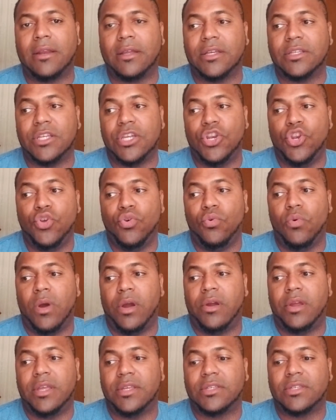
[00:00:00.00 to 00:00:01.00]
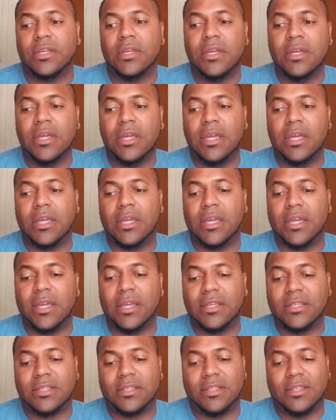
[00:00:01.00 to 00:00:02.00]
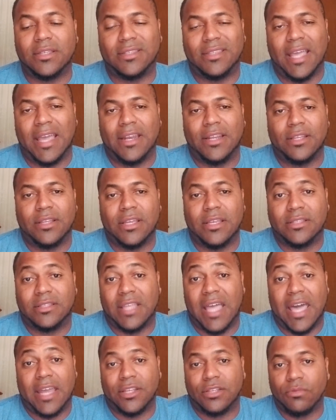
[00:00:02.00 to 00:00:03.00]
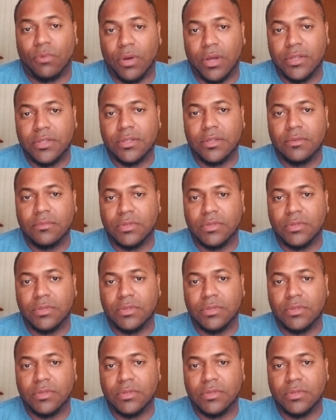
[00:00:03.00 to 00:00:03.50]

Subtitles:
because he knew where his status was.